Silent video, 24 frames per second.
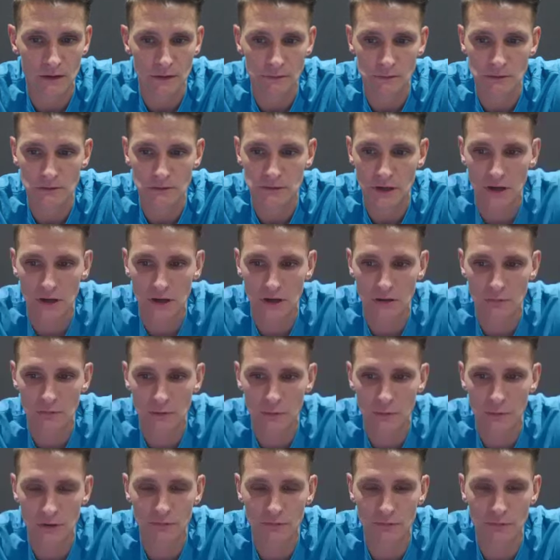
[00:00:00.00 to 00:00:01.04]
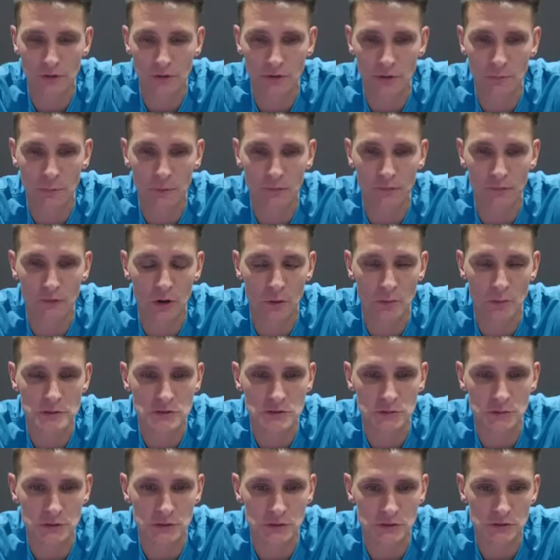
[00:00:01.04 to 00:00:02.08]
It was, we thought the
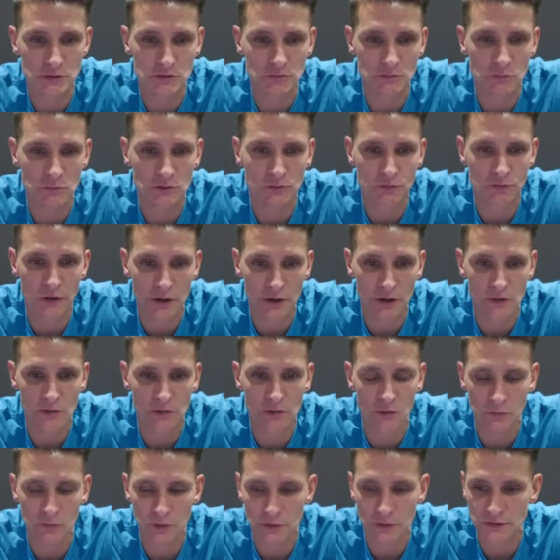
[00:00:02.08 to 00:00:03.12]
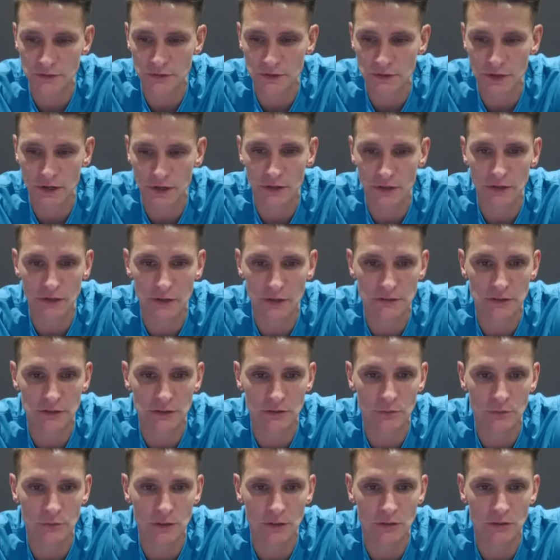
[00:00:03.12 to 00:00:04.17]
performance was very good on Wednesday night. Like I
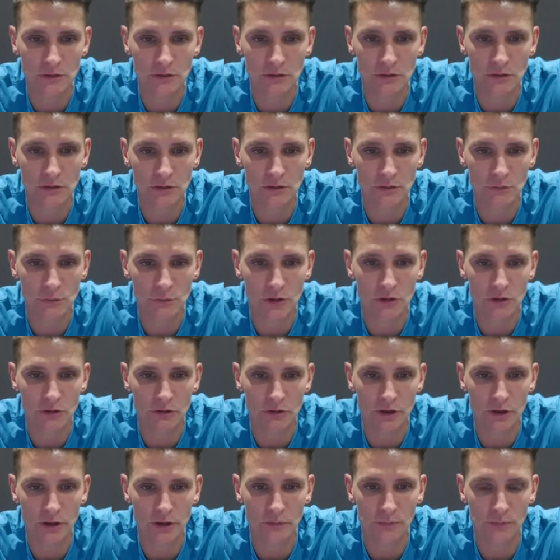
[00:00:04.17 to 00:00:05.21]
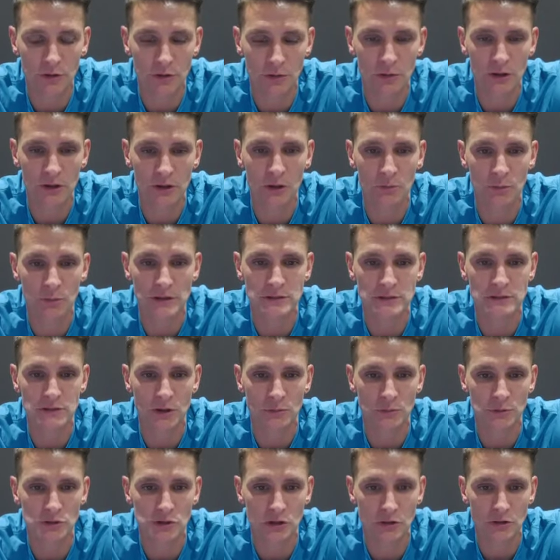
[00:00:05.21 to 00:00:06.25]
said, we created probably our
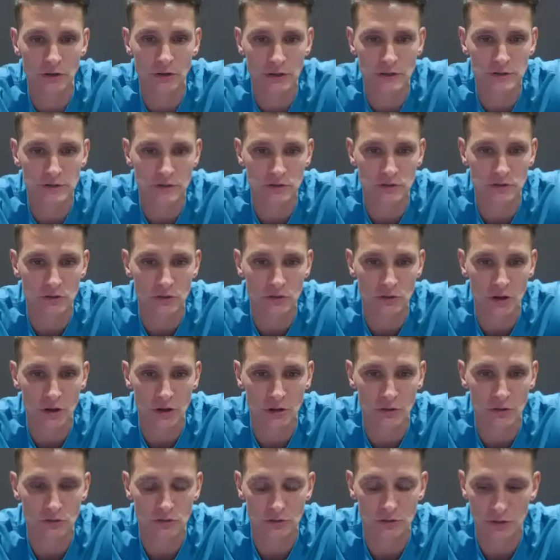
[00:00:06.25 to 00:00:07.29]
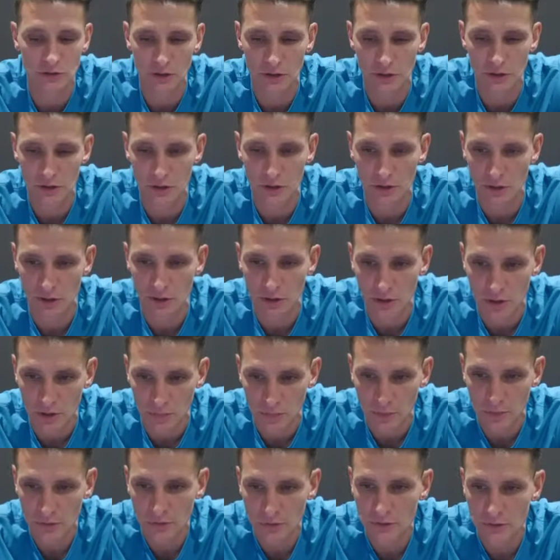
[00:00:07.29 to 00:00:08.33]
best opportunities to score goals.
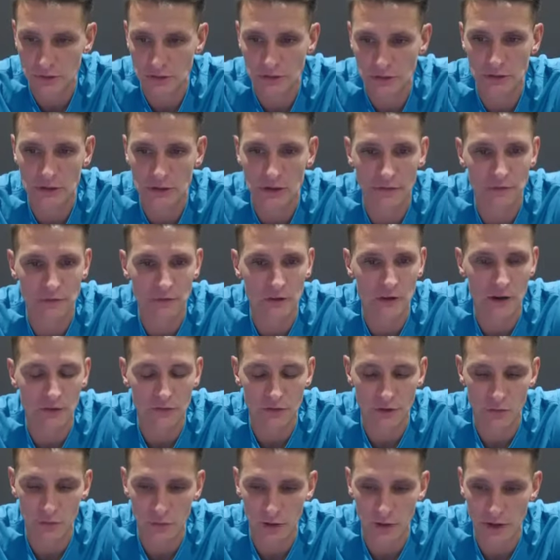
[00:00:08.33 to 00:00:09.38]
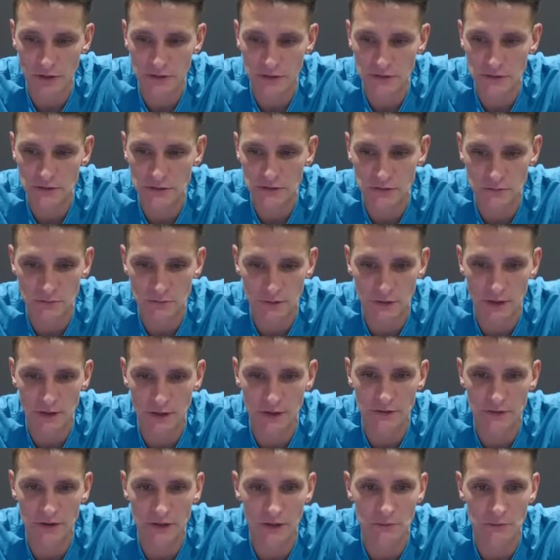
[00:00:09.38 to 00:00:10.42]
But so you have them nights. But
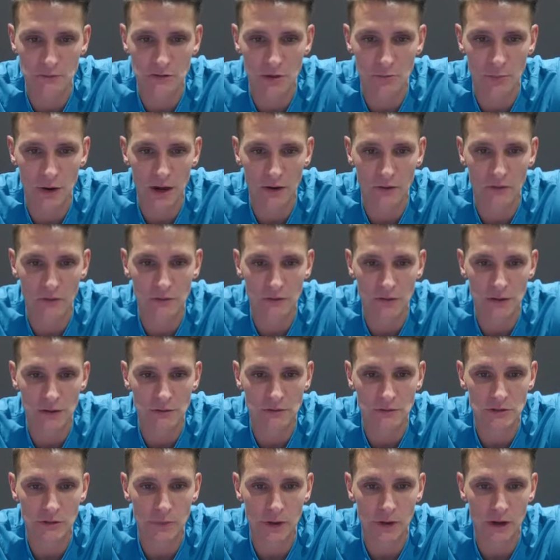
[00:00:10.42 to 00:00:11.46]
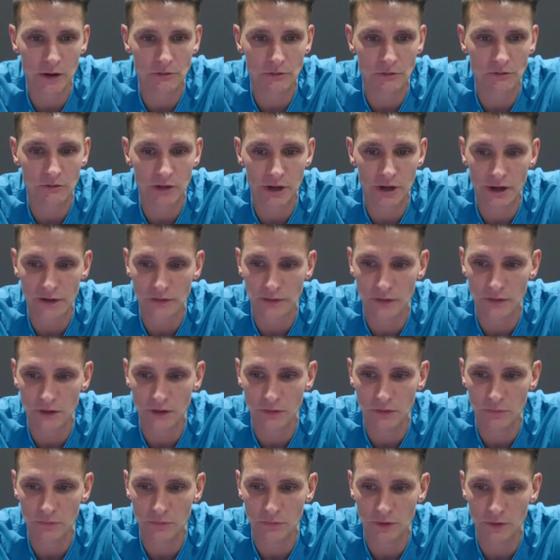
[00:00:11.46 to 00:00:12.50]
like I said, it was about
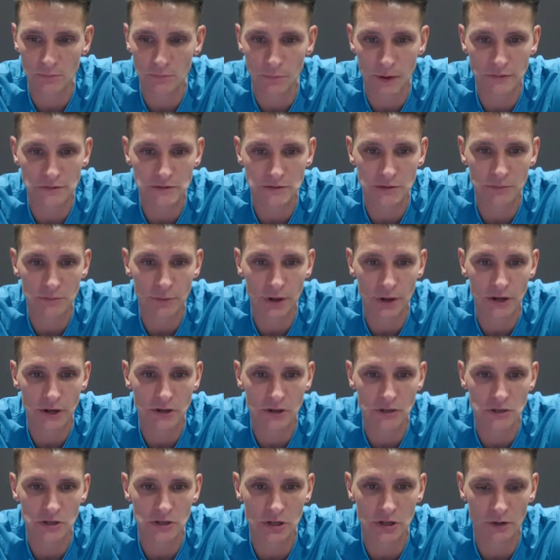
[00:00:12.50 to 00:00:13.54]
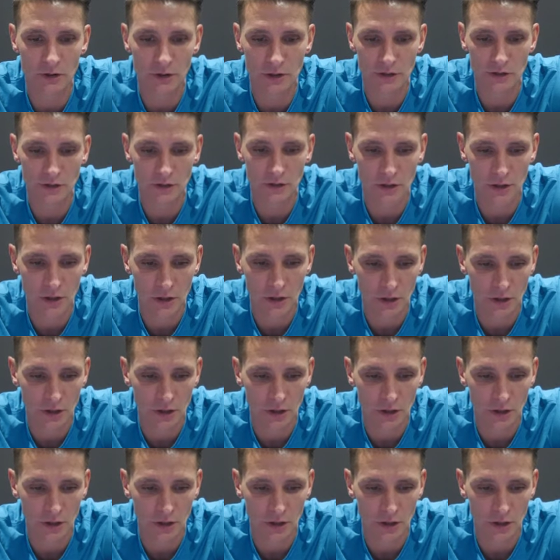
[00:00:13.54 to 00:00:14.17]
reacting and bouncing back and showing